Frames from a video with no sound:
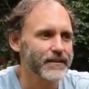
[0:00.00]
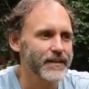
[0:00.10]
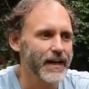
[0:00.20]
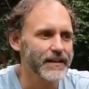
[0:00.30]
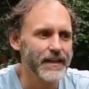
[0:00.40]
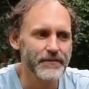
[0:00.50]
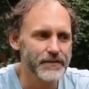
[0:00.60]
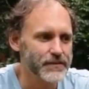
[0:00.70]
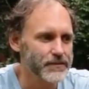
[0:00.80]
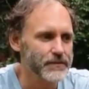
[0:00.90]
yeah, leaving
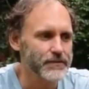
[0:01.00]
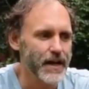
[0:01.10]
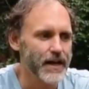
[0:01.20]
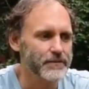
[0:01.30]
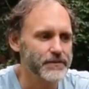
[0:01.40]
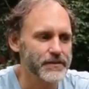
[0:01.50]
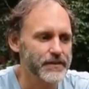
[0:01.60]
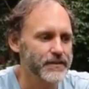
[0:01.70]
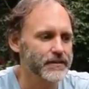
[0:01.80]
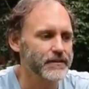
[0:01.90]
school young was
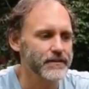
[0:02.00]
good.